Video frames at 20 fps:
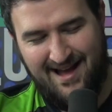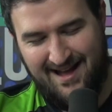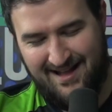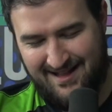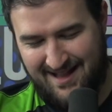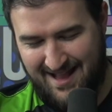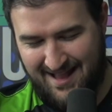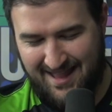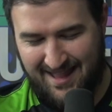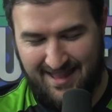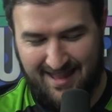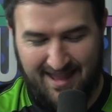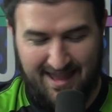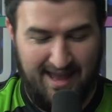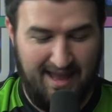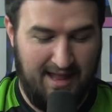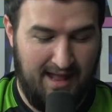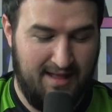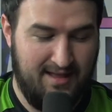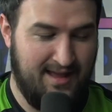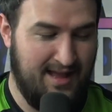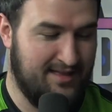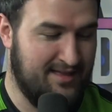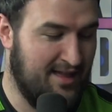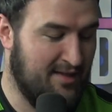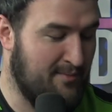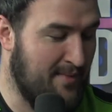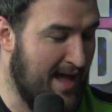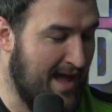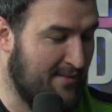Let's see. Let's get
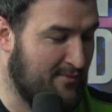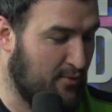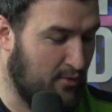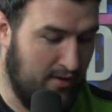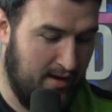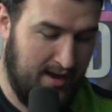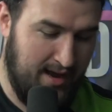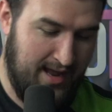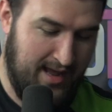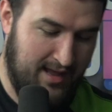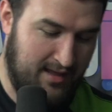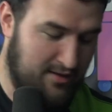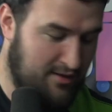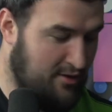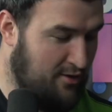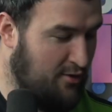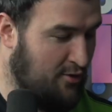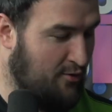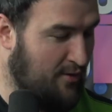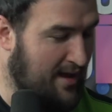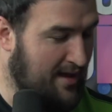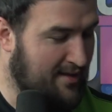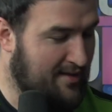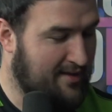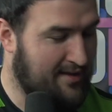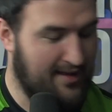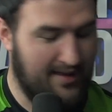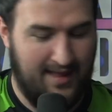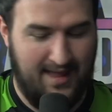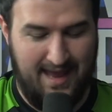this bad boy into a
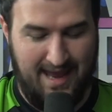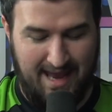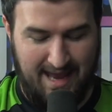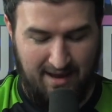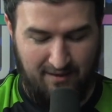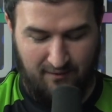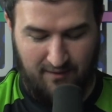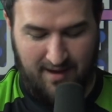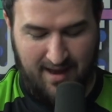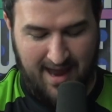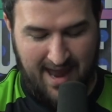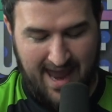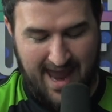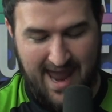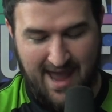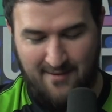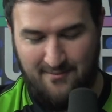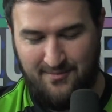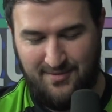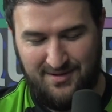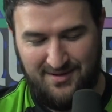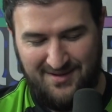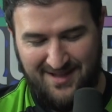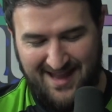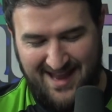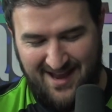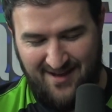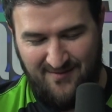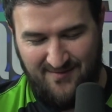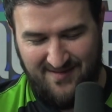sleeve. Can't
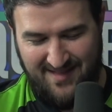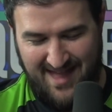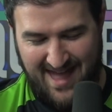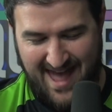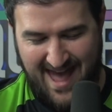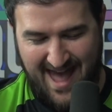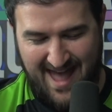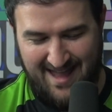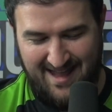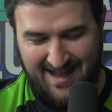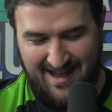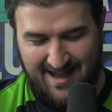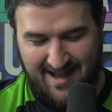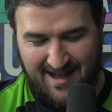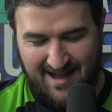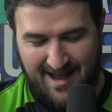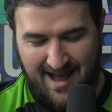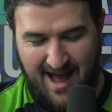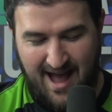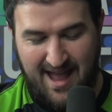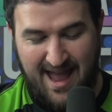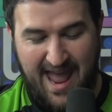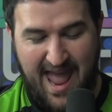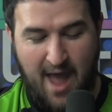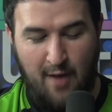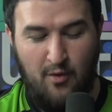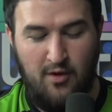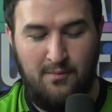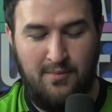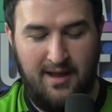believe that.
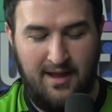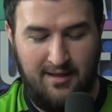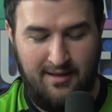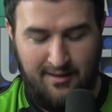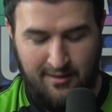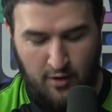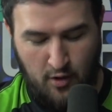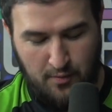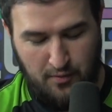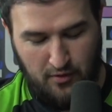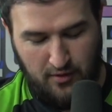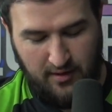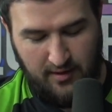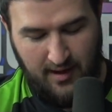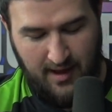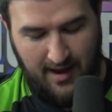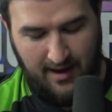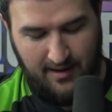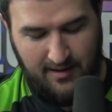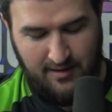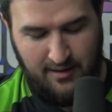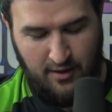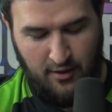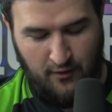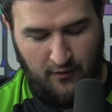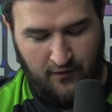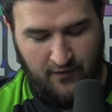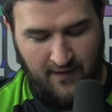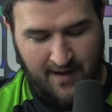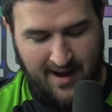It would be super sick
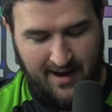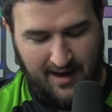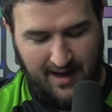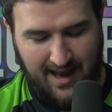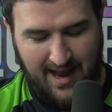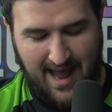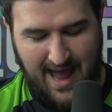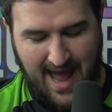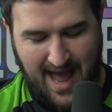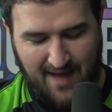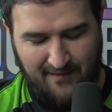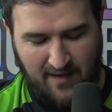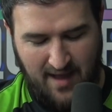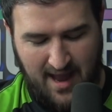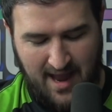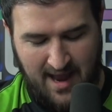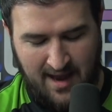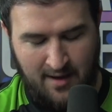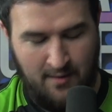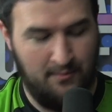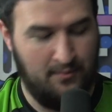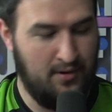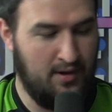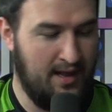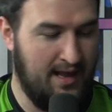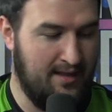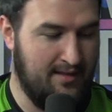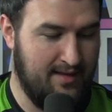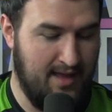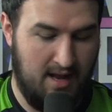to finally have a
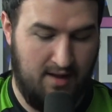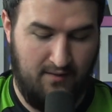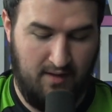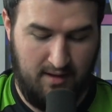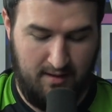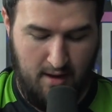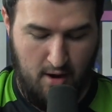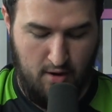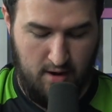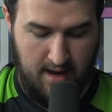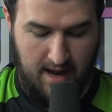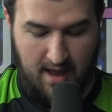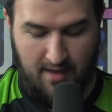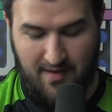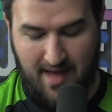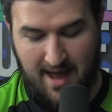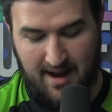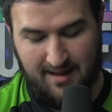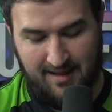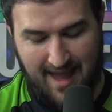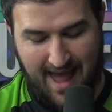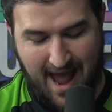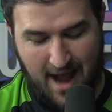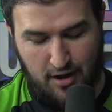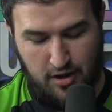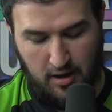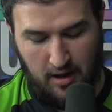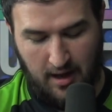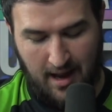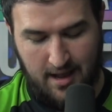complete set of Exodia that is
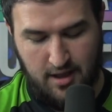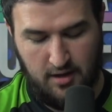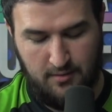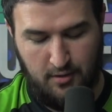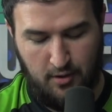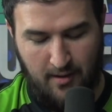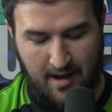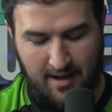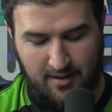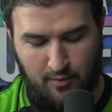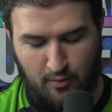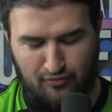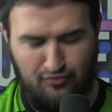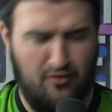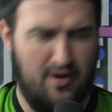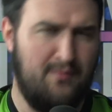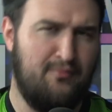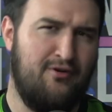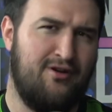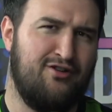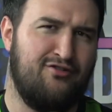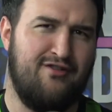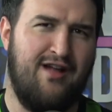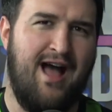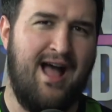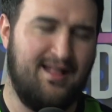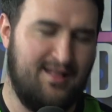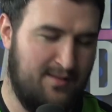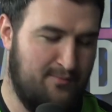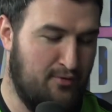actually Legend of Blue Eyes. Reprint or
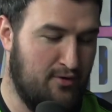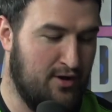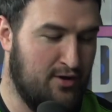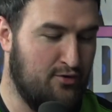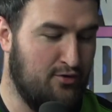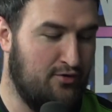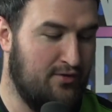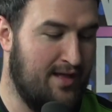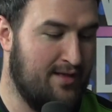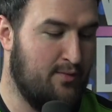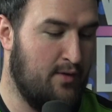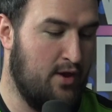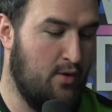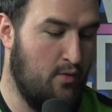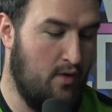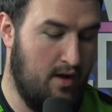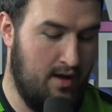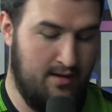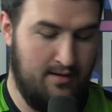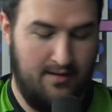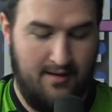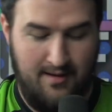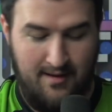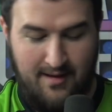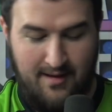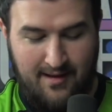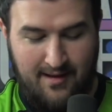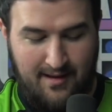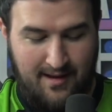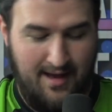not, it's pretty cool. That's what you want.
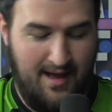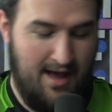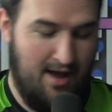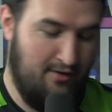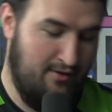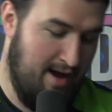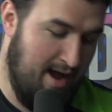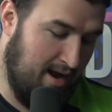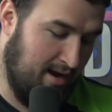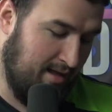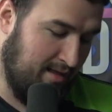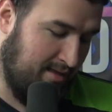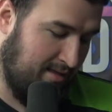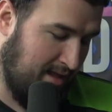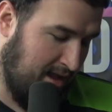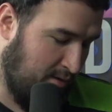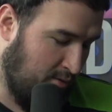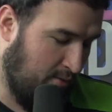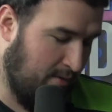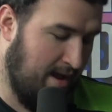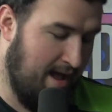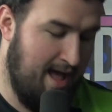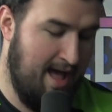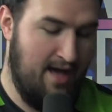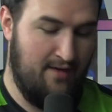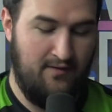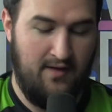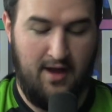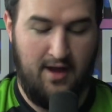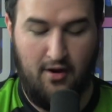All right, let's see what we
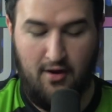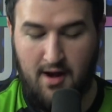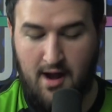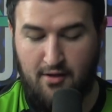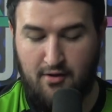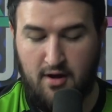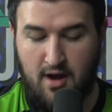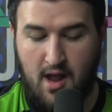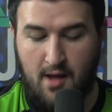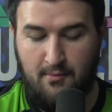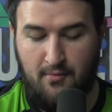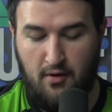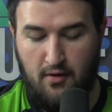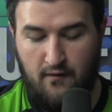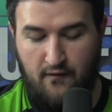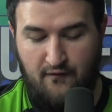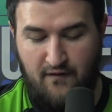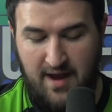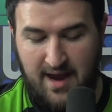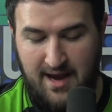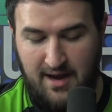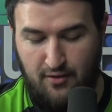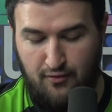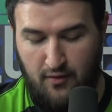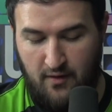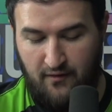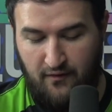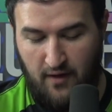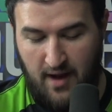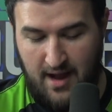have here. Another number, Fiend
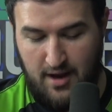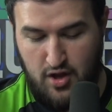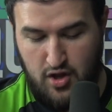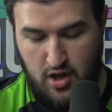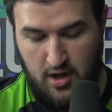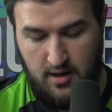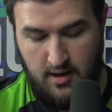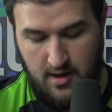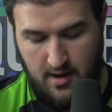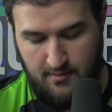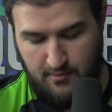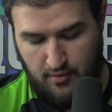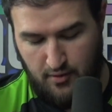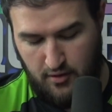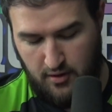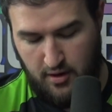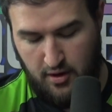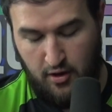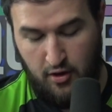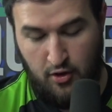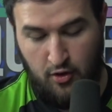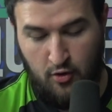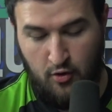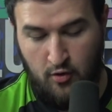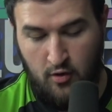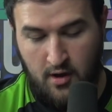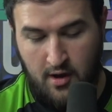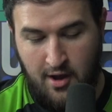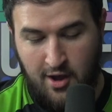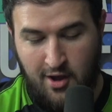Reflection,
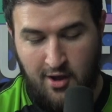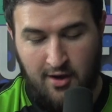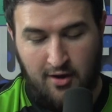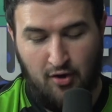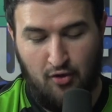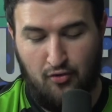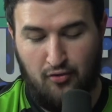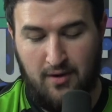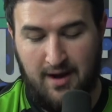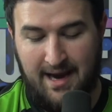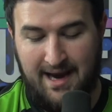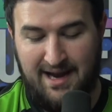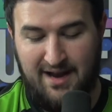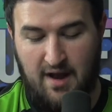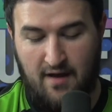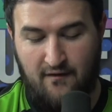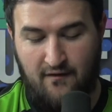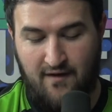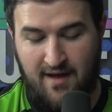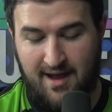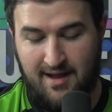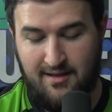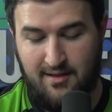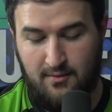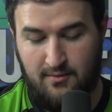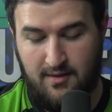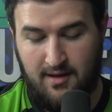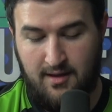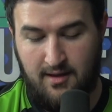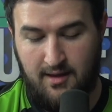#2. Green
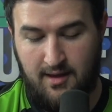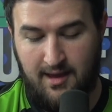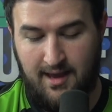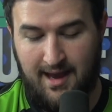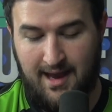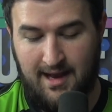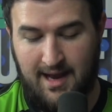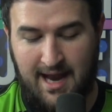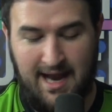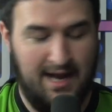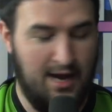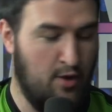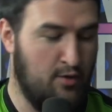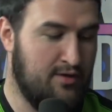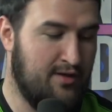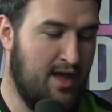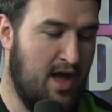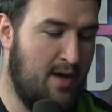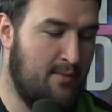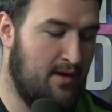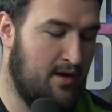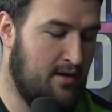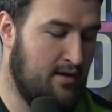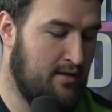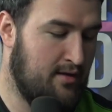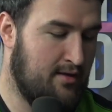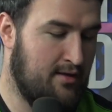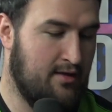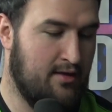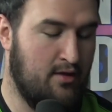Phantom King and
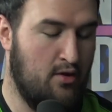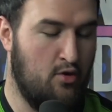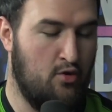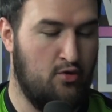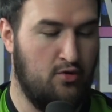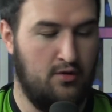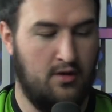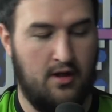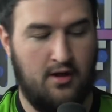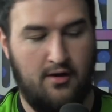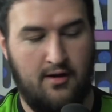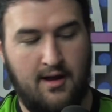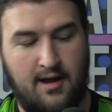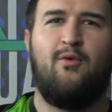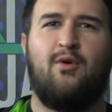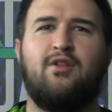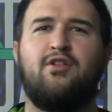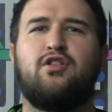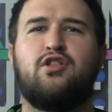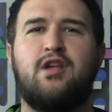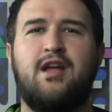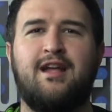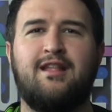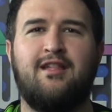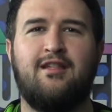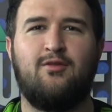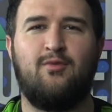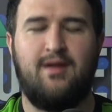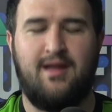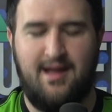Hinotama Soul. All right. What are the
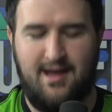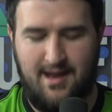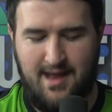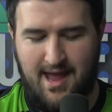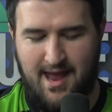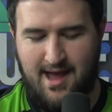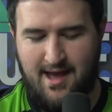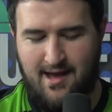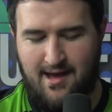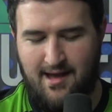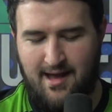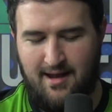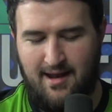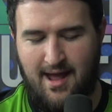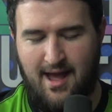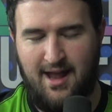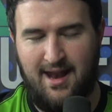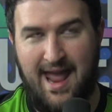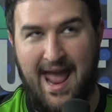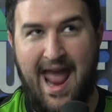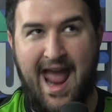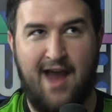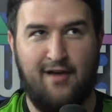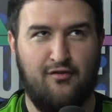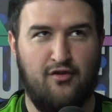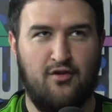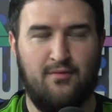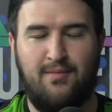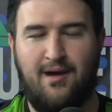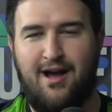chances we get an
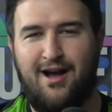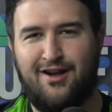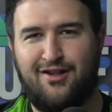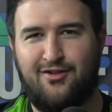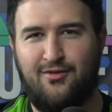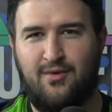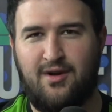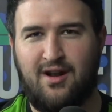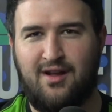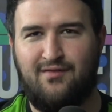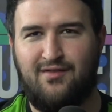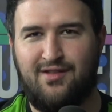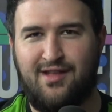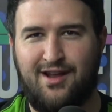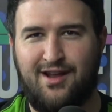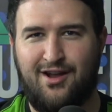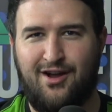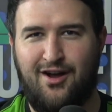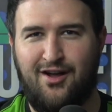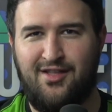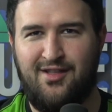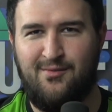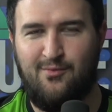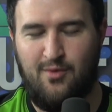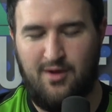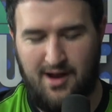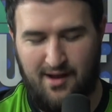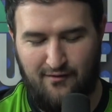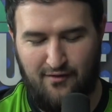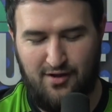error box or whatever they call them
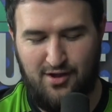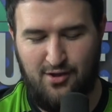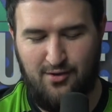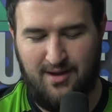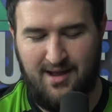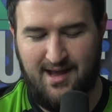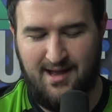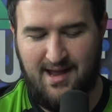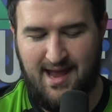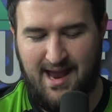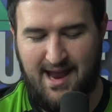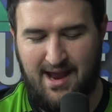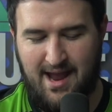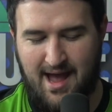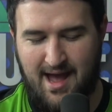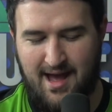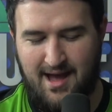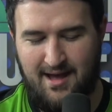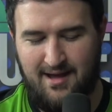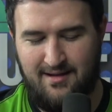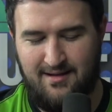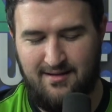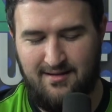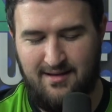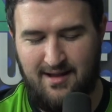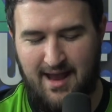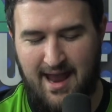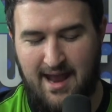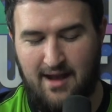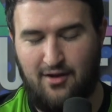whenever you get a
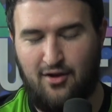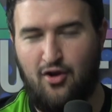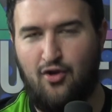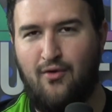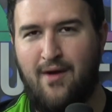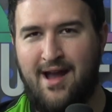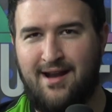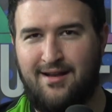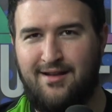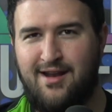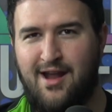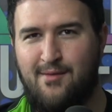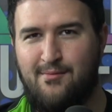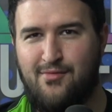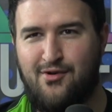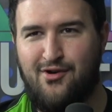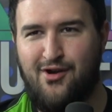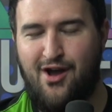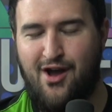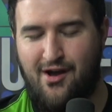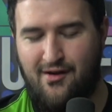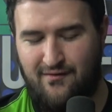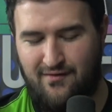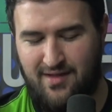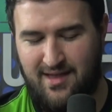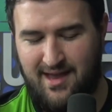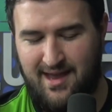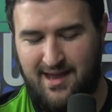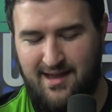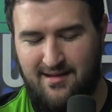incorrect number of
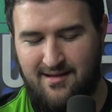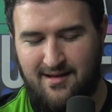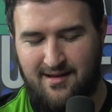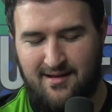the